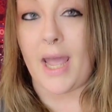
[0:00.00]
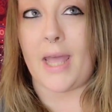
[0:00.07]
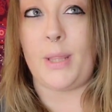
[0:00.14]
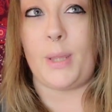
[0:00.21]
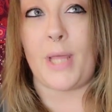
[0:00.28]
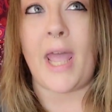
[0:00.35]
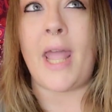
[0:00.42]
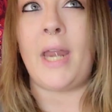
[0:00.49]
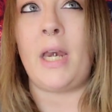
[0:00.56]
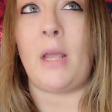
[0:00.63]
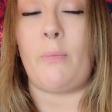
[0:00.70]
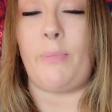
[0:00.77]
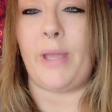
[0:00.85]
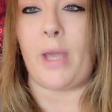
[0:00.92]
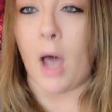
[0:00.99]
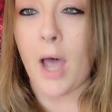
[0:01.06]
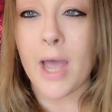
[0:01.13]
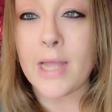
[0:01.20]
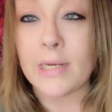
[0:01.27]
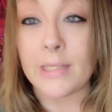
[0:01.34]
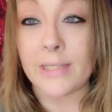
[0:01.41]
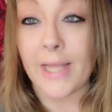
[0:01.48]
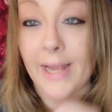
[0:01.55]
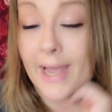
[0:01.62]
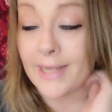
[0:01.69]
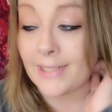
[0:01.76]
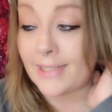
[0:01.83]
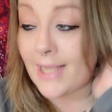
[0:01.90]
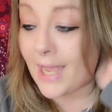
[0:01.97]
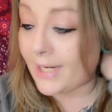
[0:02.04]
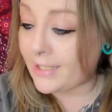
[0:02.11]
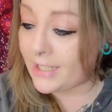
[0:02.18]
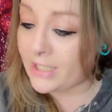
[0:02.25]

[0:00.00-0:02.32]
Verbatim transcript: and then because, like I said,